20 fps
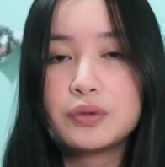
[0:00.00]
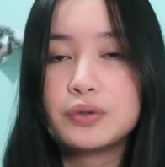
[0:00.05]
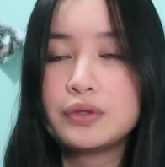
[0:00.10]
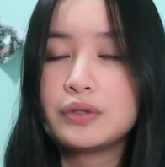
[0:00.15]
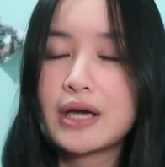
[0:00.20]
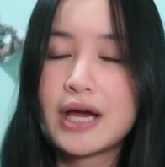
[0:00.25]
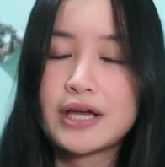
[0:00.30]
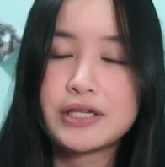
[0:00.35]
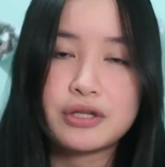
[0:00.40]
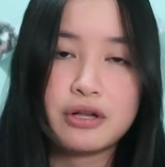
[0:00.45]
who
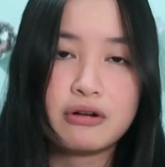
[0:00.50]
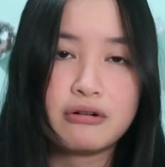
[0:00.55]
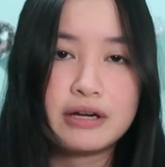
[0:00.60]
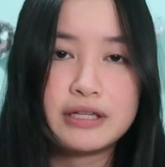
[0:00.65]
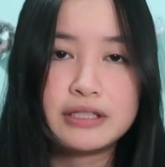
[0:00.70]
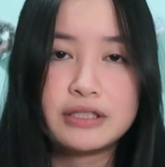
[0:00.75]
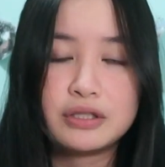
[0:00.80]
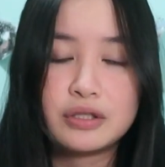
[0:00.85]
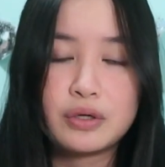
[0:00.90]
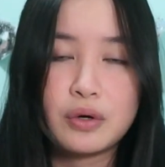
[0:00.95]
you guys
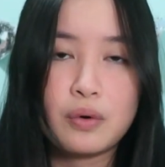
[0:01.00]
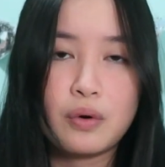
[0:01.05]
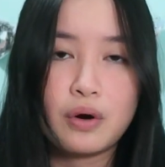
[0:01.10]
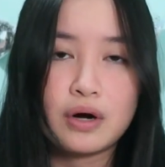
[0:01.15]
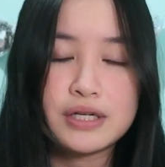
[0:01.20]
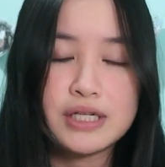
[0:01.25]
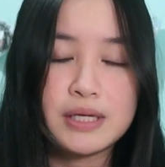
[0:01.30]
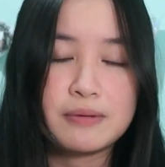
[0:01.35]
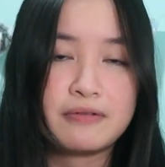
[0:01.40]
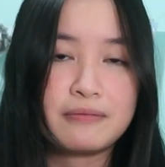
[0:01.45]
already know
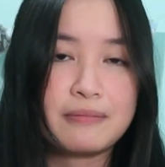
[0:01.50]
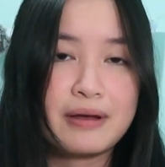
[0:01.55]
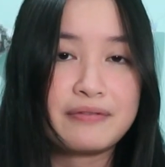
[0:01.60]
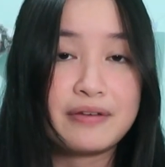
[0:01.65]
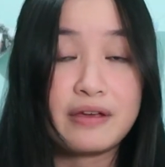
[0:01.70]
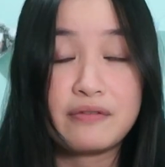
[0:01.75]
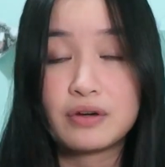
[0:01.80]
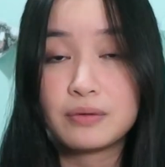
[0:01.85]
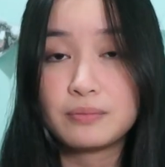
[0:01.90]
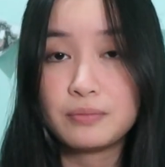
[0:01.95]
are some of my
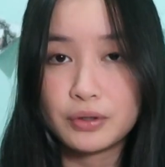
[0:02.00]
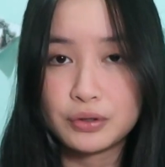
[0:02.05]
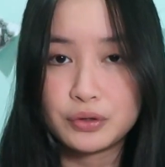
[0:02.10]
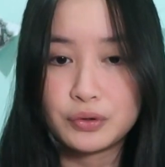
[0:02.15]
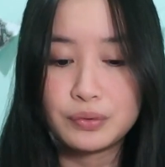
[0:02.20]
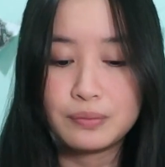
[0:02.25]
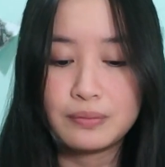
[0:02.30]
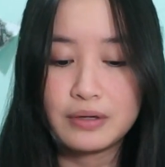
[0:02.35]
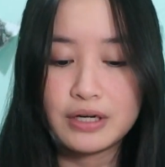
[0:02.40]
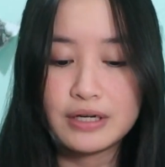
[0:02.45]
favorite
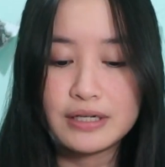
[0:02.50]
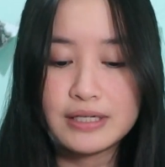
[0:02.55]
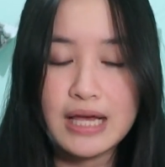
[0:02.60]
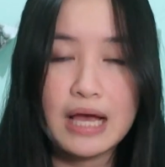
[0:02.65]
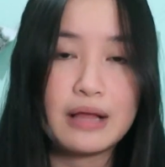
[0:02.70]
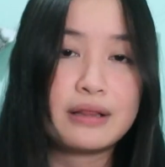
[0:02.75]
booktubers.